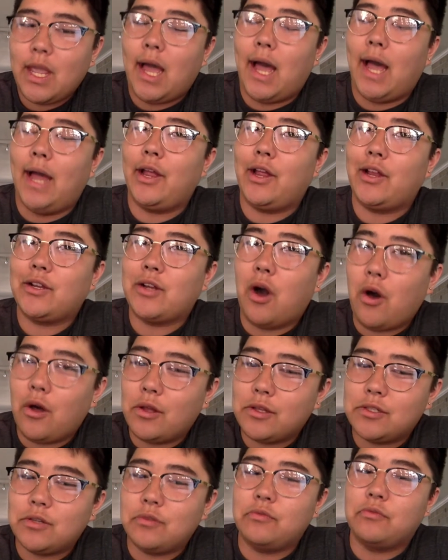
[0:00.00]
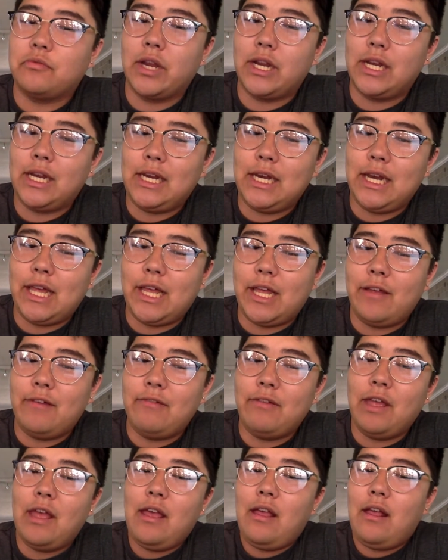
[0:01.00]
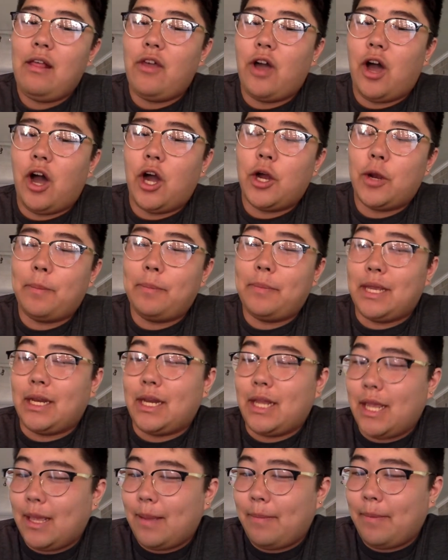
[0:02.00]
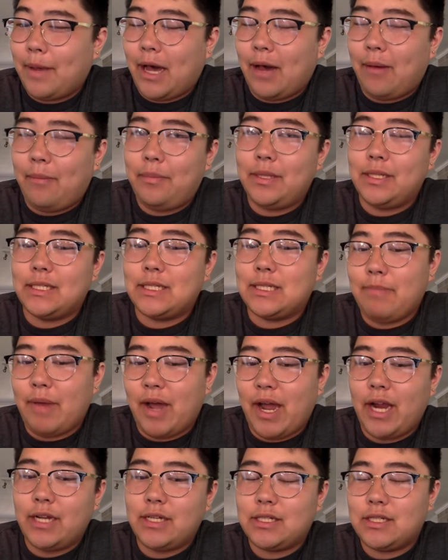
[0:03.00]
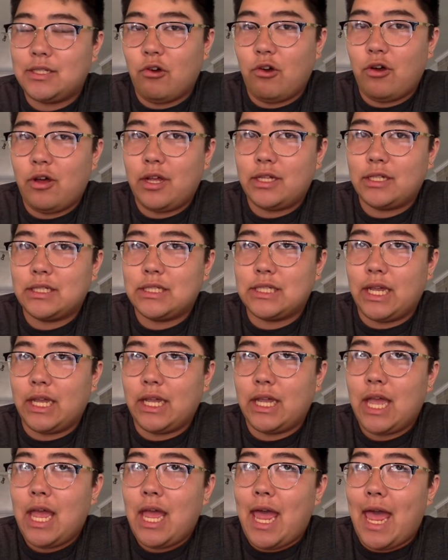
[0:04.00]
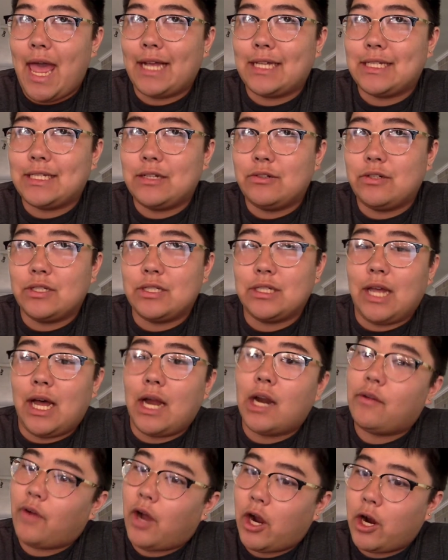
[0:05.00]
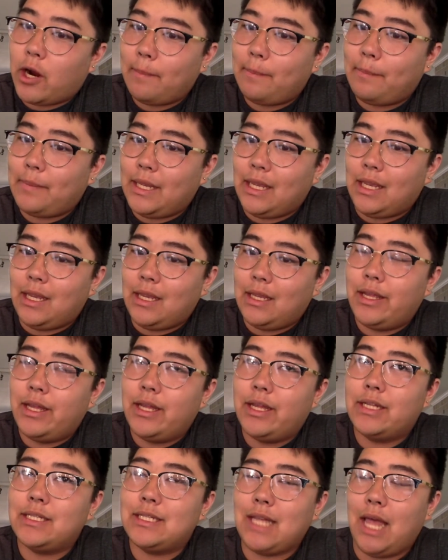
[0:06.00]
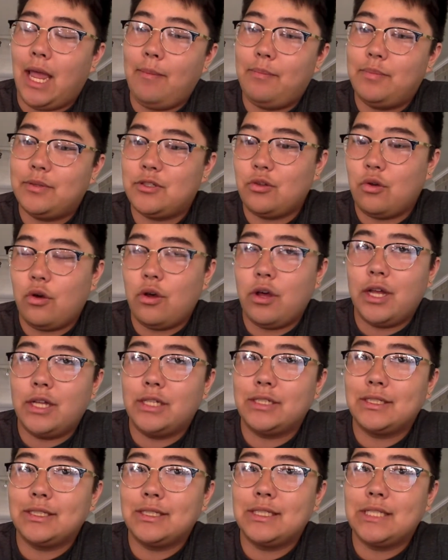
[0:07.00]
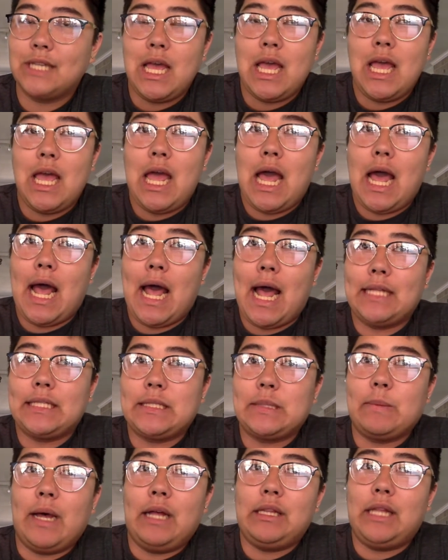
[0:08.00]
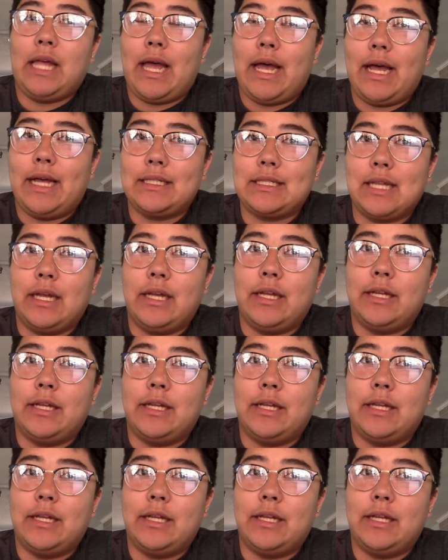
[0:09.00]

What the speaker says: I also really love the R&B and hip hop inspired songs. Like EXO does a lot of R&B type songs, as well as